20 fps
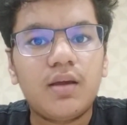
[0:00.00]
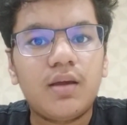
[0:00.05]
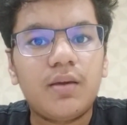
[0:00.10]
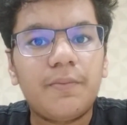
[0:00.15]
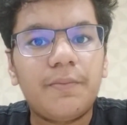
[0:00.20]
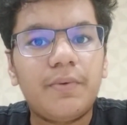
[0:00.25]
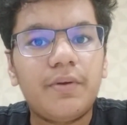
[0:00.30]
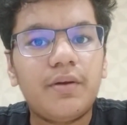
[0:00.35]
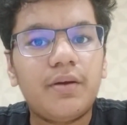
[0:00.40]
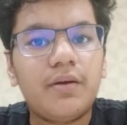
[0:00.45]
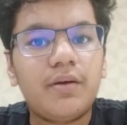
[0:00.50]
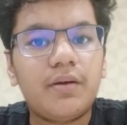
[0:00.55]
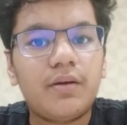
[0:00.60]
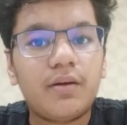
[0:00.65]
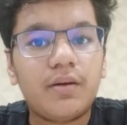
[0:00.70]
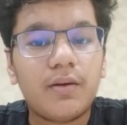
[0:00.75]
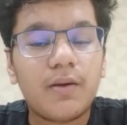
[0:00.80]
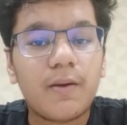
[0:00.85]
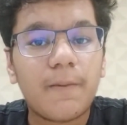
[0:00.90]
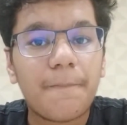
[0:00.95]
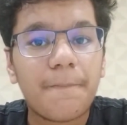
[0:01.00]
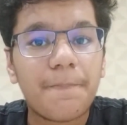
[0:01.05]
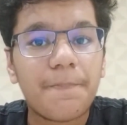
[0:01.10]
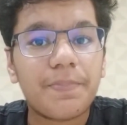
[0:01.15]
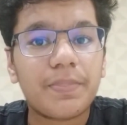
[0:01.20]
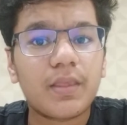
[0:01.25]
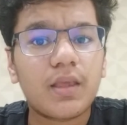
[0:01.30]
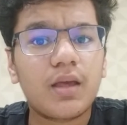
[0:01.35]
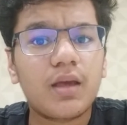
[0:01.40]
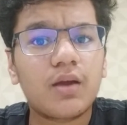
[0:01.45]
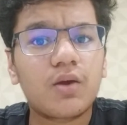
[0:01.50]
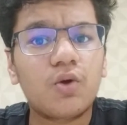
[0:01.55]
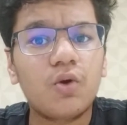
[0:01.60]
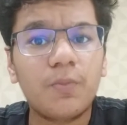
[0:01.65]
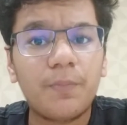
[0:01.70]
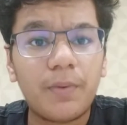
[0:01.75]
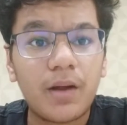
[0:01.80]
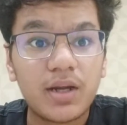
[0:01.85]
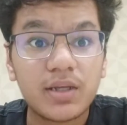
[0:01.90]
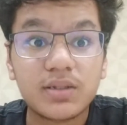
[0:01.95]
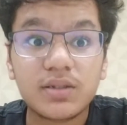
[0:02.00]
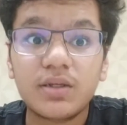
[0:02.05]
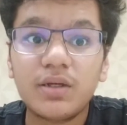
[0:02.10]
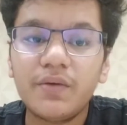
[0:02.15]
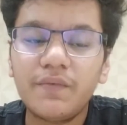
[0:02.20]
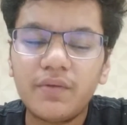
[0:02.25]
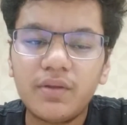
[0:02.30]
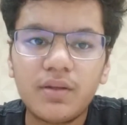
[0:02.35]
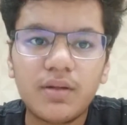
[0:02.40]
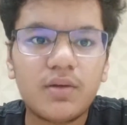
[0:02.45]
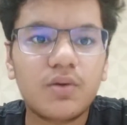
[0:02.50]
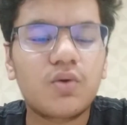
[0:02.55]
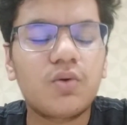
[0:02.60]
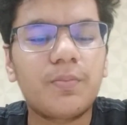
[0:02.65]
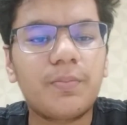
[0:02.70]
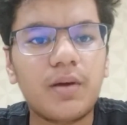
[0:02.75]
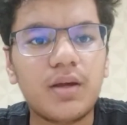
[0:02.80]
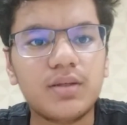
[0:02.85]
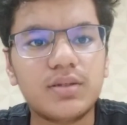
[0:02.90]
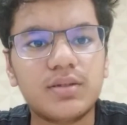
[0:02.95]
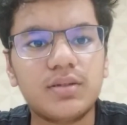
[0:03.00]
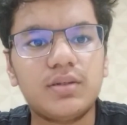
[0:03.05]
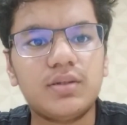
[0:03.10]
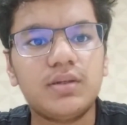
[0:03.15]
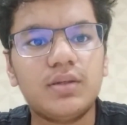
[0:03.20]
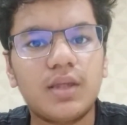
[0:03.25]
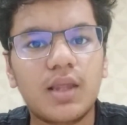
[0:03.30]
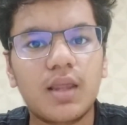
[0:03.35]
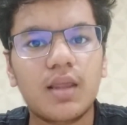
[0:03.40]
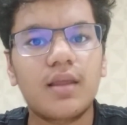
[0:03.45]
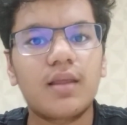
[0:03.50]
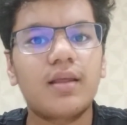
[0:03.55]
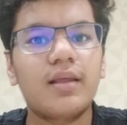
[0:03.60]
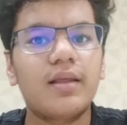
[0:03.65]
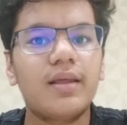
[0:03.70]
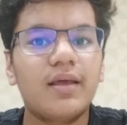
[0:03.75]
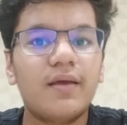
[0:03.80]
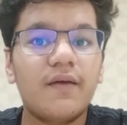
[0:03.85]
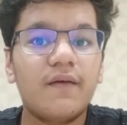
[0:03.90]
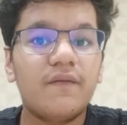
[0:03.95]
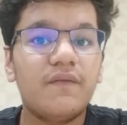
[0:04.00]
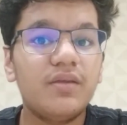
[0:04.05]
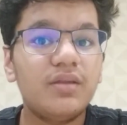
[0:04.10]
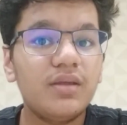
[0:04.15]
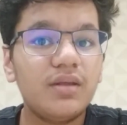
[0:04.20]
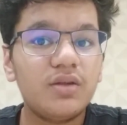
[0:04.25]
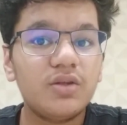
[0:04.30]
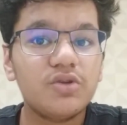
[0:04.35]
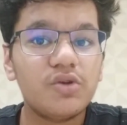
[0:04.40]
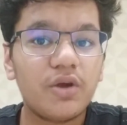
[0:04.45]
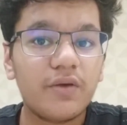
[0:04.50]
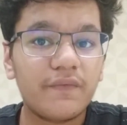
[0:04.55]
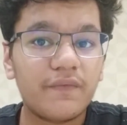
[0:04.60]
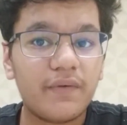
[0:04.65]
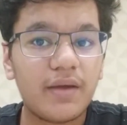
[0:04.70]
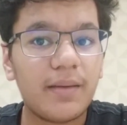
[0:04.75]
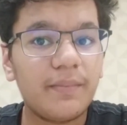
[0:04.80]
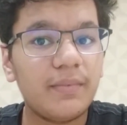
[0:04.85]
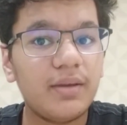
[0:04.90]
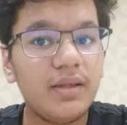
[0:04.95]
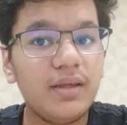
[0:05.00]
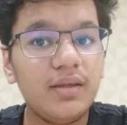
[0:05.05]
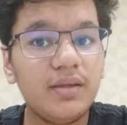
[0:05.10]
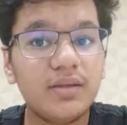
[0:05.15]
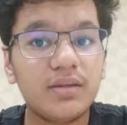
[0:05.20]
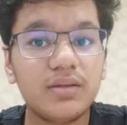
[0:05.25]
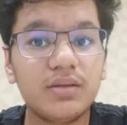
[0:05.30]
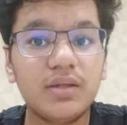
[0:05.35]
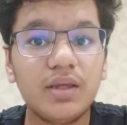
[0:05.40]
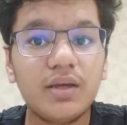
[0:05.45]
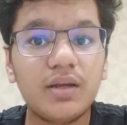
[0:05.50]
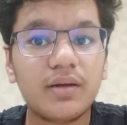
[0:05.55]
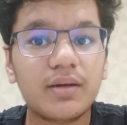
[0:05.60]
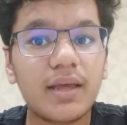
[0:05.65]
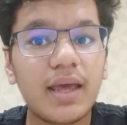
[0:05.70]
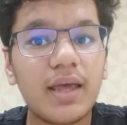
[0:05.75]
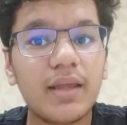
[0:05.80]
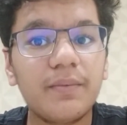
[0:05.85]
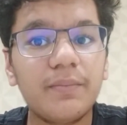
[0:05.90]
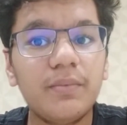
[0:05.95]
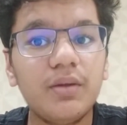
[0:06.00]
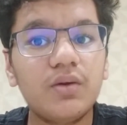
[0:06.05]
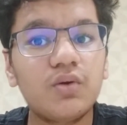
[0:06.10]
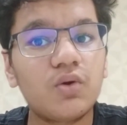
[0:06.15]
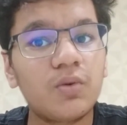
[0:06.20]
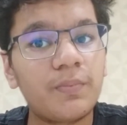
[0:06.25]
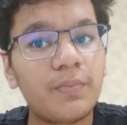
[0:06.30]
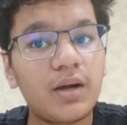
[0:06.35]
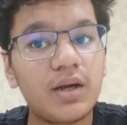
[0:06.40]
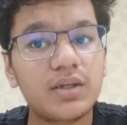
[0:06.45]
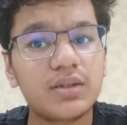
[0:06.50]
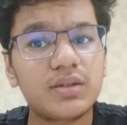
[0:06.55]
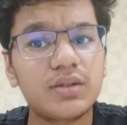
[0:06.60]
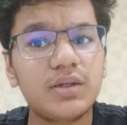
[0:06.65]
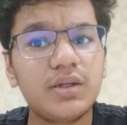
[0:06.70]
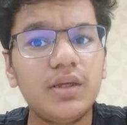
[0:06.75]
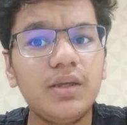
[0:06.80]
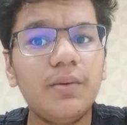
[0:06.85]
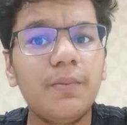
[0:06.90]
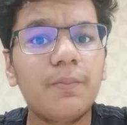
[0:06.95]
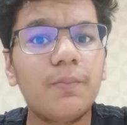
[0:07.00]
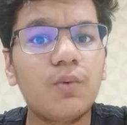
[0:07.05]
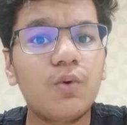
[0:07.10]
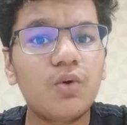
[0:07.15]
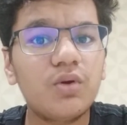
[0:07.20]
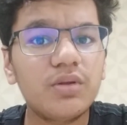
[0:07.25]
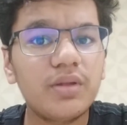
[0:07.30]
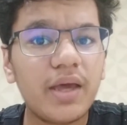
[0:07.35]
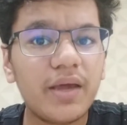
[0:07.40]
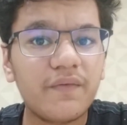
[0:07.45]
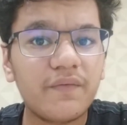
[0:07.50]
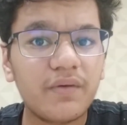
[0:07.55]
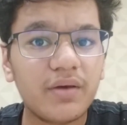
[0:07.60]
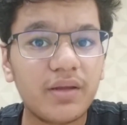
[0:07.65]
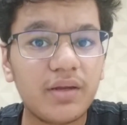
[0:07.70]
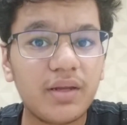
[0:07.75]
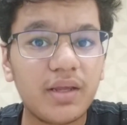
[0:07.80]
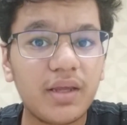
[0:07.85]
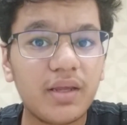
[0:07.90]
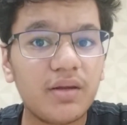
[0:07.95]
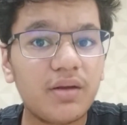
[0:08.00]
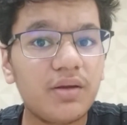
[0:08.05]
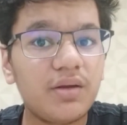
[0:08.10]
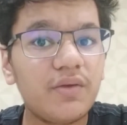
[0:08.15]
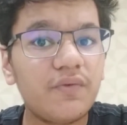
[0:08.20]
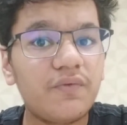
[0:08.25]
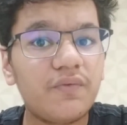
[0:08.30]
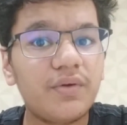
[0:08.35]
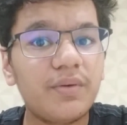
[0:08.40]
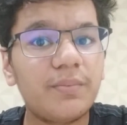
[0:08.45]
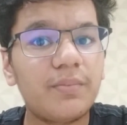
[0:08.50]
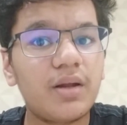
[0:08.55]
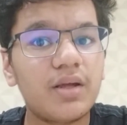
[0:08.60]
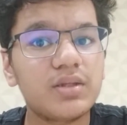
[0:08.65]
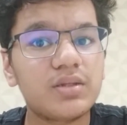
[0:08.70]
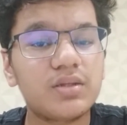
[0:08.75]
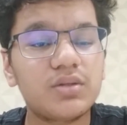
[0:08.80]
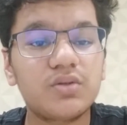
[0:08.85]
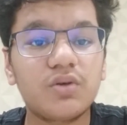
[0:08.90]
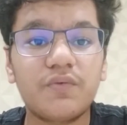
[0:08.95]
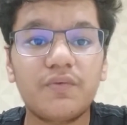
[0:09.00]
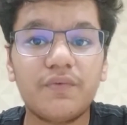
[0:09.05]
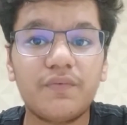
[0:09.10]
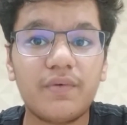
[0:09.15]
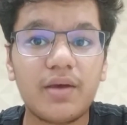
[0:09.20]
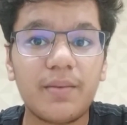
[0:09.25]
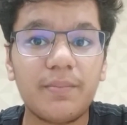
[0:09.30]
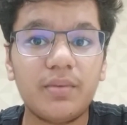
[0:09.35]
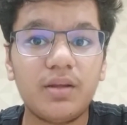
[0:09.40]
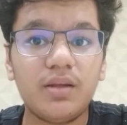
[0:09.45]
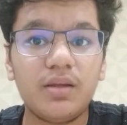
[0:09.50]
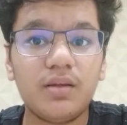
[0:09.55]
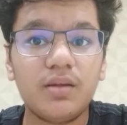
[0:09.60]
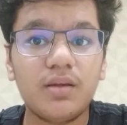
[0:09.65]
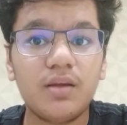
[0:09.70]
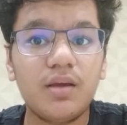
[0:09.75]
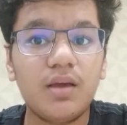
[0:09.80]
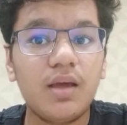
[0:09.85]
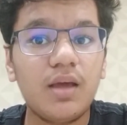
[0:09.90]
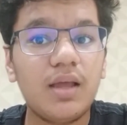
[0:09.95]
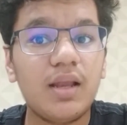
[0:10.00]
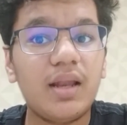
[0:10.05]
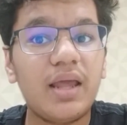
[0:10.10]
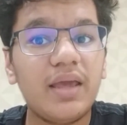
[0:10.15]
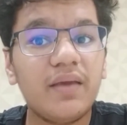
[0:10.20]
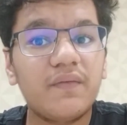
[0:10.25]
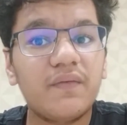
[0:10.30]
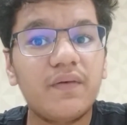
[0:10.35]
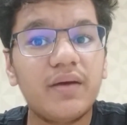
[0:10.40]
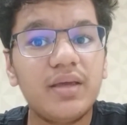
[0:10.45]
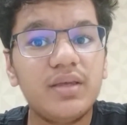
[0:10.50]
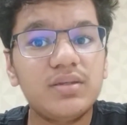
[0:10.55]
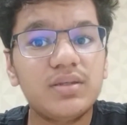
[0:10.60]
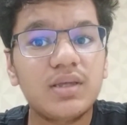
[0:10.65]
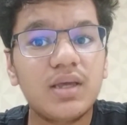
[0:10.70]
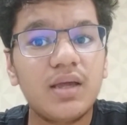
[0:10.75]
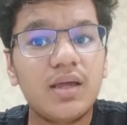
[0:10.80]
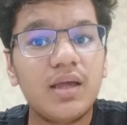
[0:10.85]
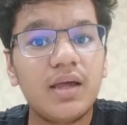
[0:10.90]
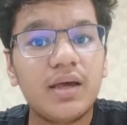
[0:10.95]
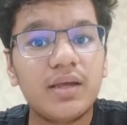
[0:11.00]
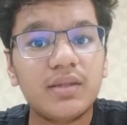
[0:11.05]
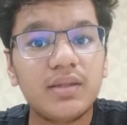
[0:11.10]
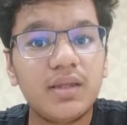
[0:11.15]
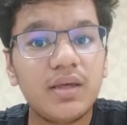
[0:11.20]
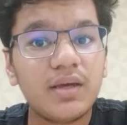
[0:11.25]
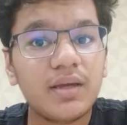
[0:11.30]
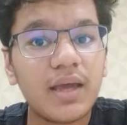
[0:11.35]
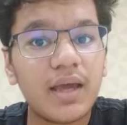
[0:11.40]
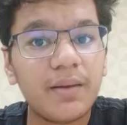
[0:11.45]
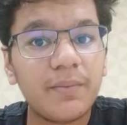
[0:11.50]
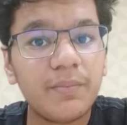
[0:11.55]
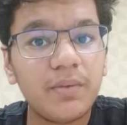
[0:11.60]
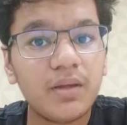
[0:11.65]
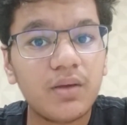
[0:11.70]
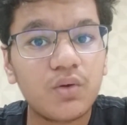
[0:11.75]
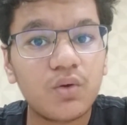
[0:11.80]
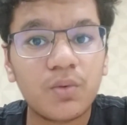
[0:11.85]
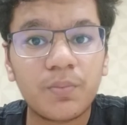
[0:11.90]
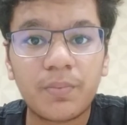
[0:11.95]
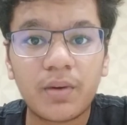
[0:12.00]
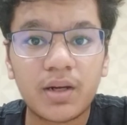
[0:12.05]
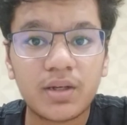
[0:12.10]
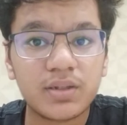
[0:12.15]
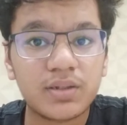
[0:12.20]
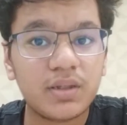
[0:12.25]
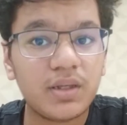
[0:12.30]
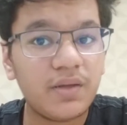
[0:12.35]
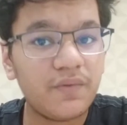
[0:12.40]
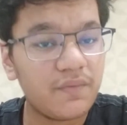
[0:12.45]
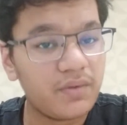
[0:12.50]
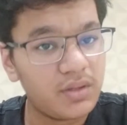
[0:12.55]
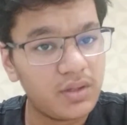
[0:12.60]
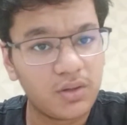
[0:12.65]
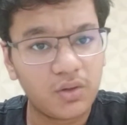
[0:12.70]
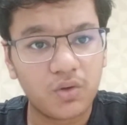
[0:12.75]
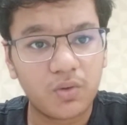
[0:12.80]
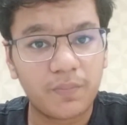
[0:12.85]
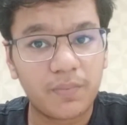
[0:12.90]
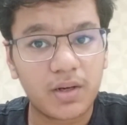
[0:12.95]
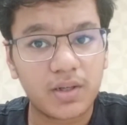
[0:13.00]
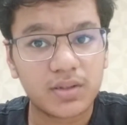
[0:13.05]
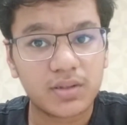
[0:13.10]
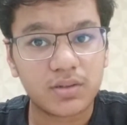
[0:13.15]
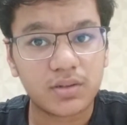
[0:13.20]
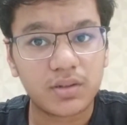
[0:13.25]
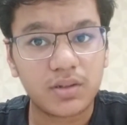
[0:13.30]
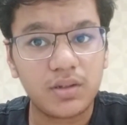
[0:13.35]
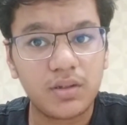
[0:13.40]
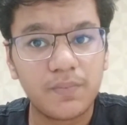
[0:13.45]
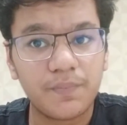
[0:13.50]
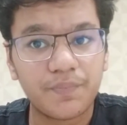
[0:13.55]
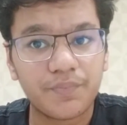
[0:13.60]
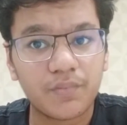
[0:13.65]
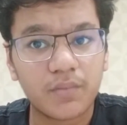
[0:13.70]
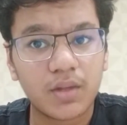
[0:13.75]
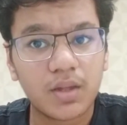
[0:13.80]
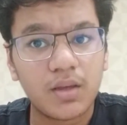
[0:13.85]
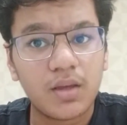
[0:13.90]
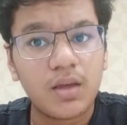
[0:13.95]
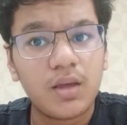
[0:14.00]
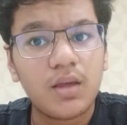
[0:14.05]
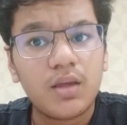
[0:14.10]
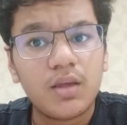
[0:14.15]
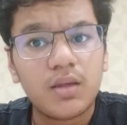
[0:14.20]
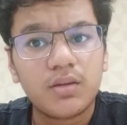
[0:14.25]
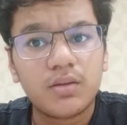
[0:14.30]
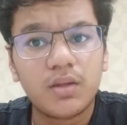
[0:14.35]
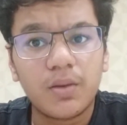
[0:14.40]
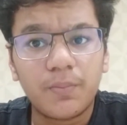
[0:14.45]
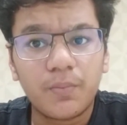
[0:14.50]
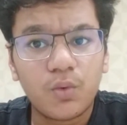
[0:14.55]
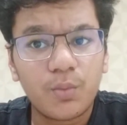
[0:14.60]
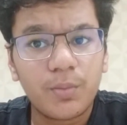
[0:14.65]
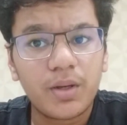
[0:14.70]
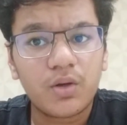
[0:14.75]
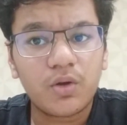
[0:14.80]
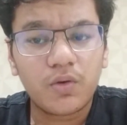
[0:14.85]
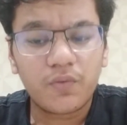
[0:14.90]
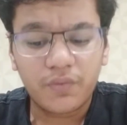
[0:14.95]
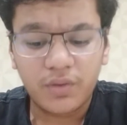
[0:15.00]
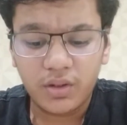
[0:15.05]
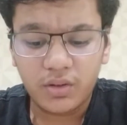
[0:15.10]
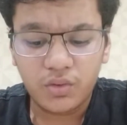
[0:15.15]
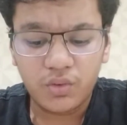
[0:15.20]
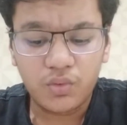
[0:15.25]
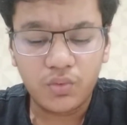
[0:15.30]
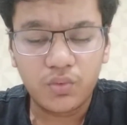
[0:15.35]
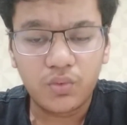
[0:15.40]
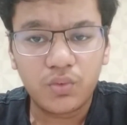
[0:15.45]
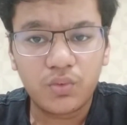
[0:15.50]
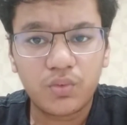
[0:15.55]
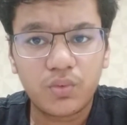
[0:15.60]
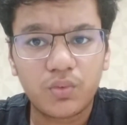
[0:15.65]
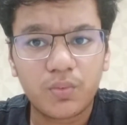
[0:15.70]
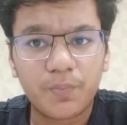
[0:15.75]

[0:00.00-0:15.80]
Coparcenary within a coparcenary. Within a joint family, there can be coparcenary more than one in a different branches of a family. Likewise, there can be coparcenary within coparcenary. The moment a Hindu